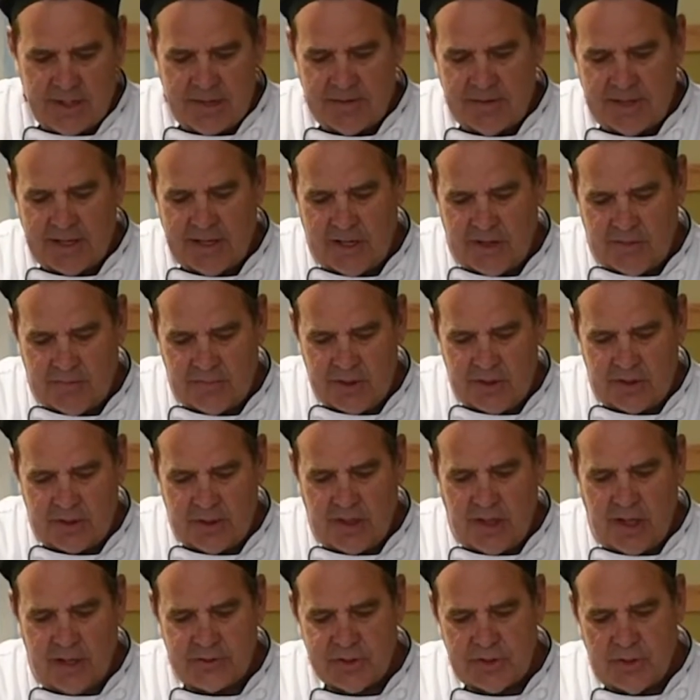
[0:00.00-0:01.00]
Now, you
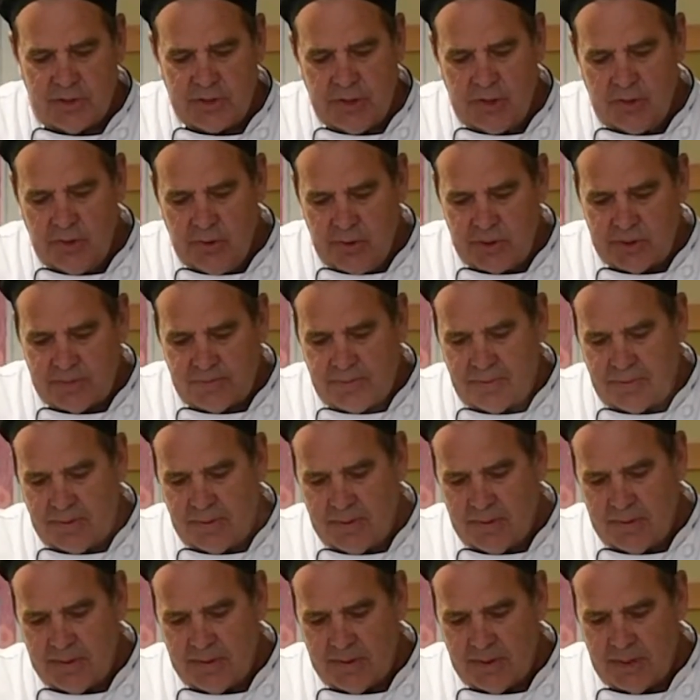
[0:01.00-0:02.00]
can also use,
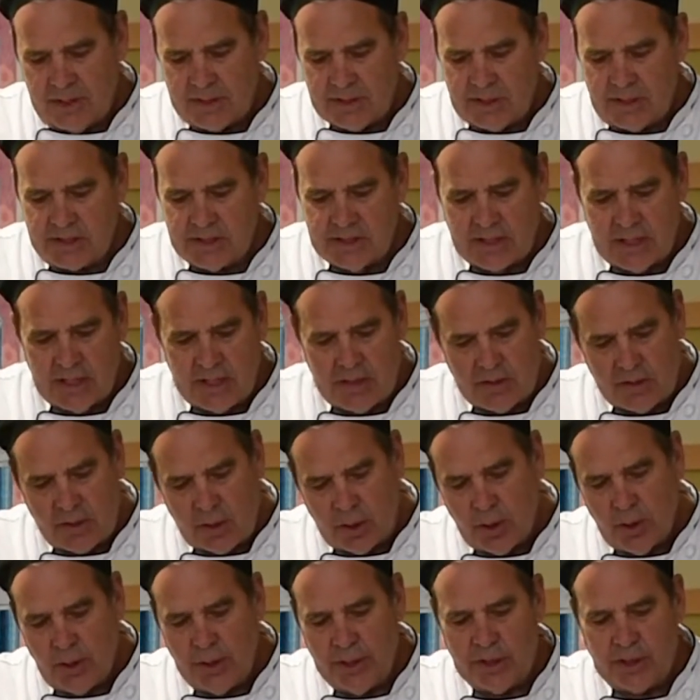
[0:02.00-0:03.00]
as I said
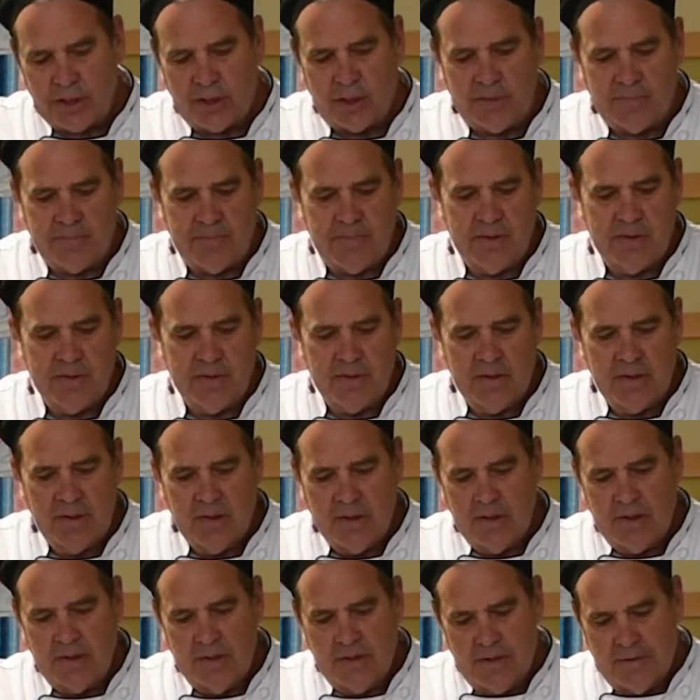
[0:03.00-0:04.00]
earlier,
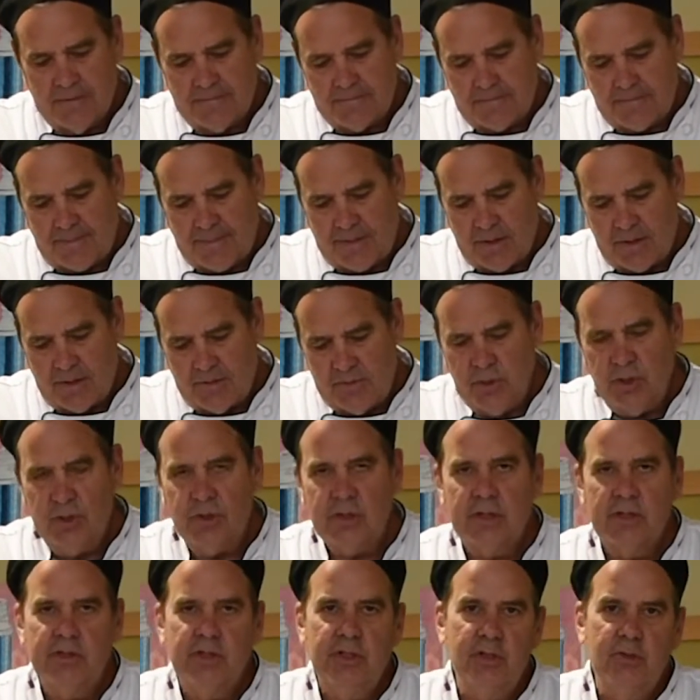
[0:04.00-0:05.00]
you
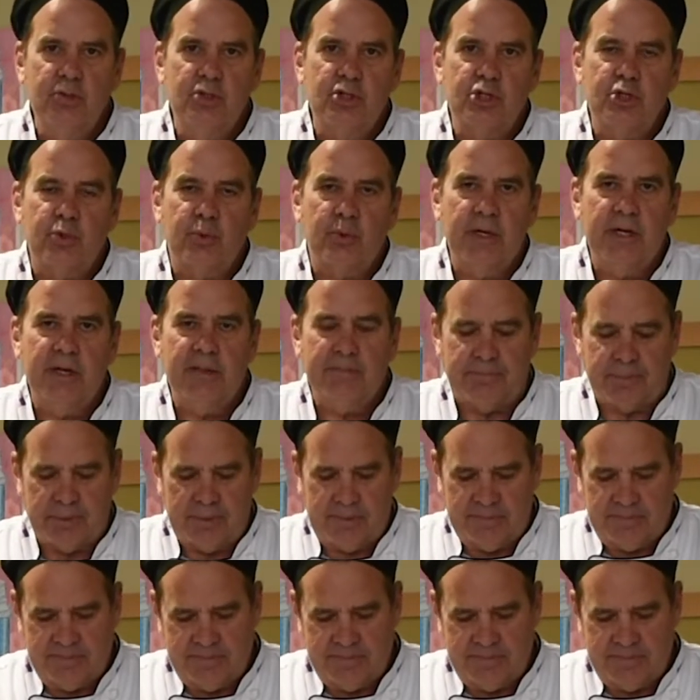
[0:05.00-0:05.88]
could use shrimp,